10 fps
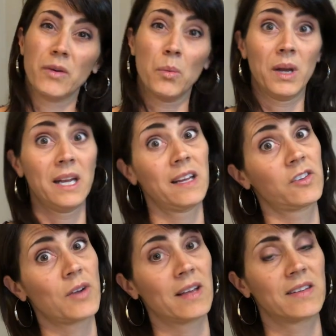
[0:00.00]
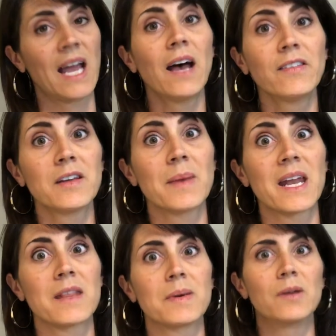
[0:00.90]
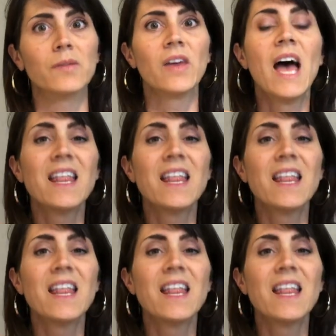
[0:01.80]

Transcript: And when it extracts the calcium out of the bones,